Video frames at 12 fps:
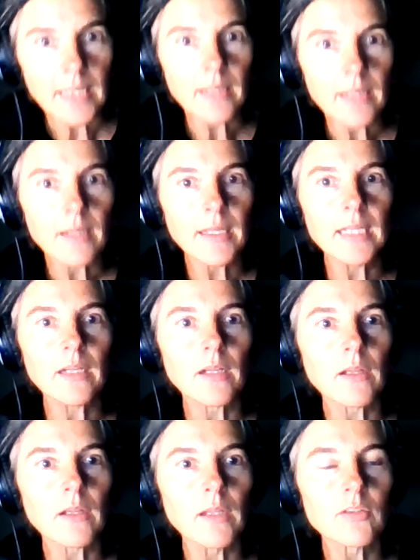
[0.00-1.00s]

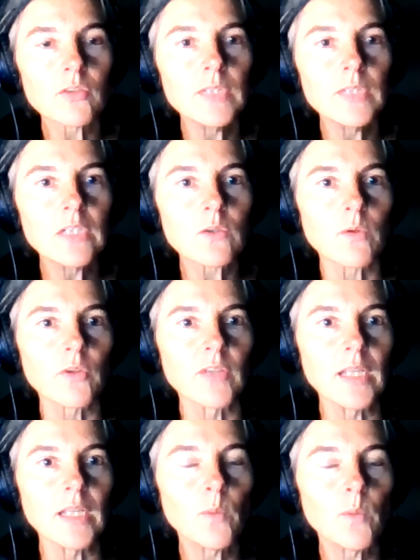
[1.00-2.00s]
a street
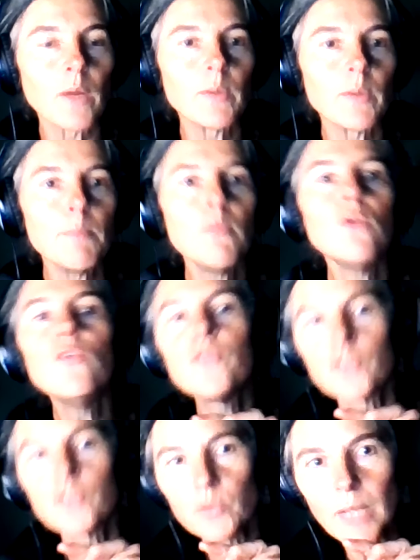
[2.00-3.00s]
crossing where we
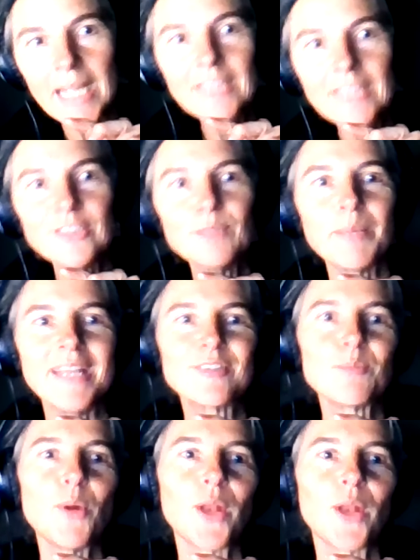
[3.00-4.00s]
move to
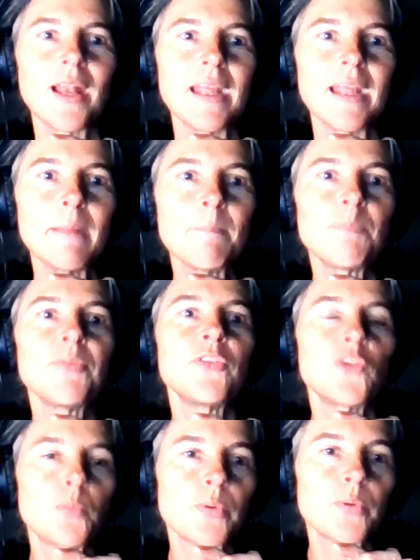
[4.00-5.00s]
agent-based modeling
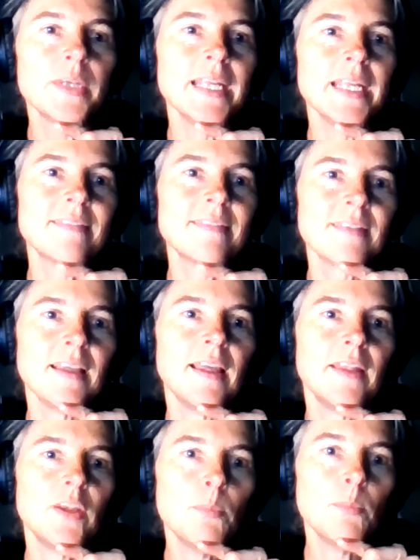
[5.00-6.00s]
to predict
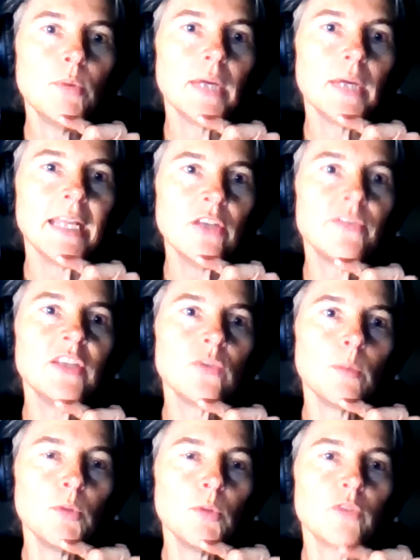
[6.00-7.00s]
the
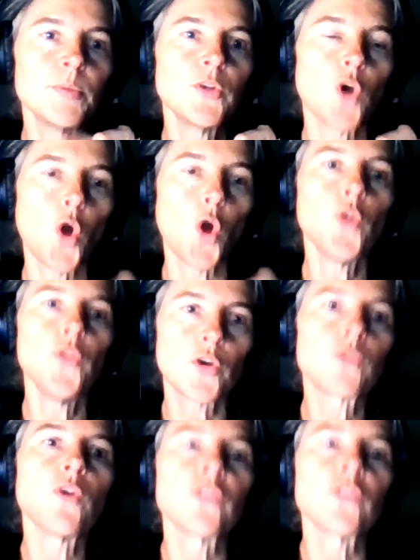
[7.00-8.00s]
individual movement on the
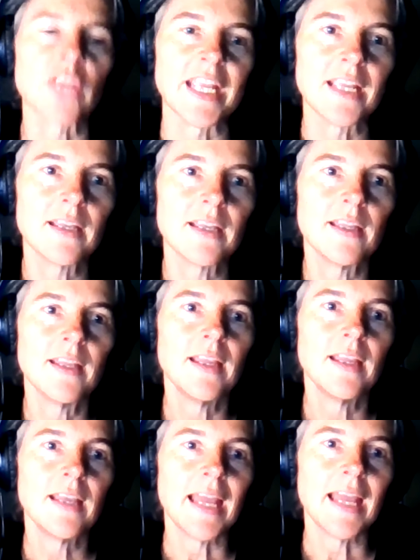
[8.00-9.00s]
crossing.
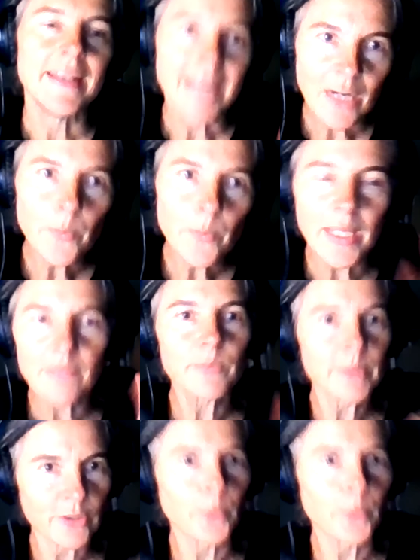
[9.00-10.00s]
And there we
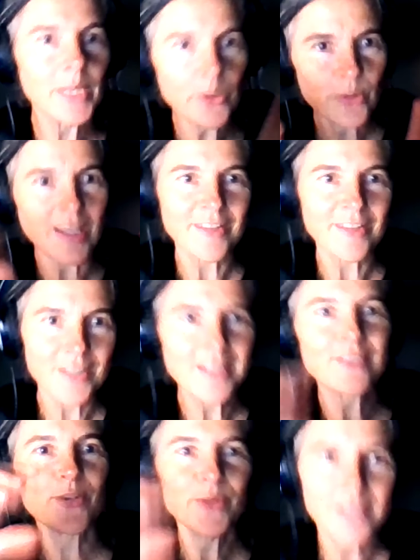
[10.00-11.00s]
use
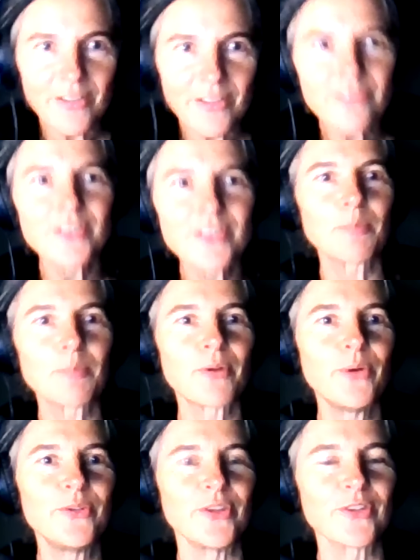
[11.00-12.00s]
actually two different
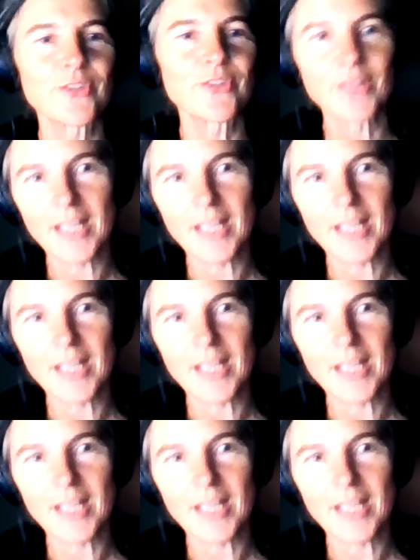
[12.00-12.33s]
approaches.